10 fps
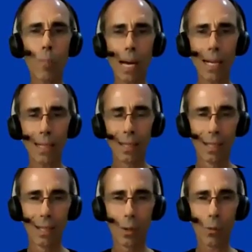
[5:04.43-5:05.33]
Staubach
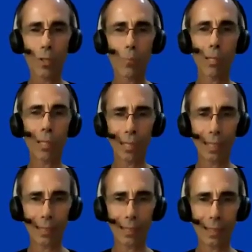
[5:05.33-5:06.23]
was
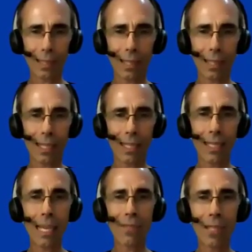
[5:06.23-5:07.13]
brilliant.
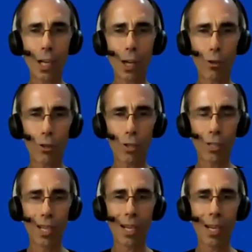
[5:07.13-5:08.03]
The Navy
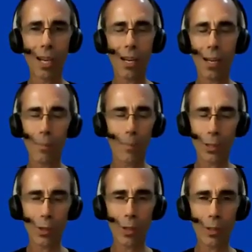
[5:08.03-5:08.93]
coach,
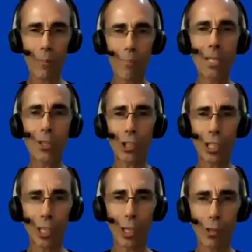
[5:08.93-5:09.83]
the
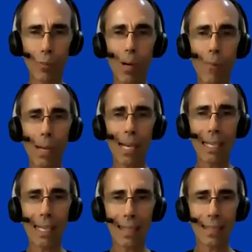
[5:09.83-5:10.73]
Michigan coach, Bump
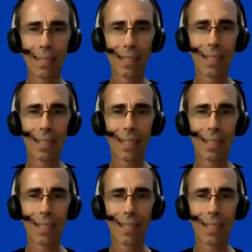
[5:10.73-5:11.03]
Elliott,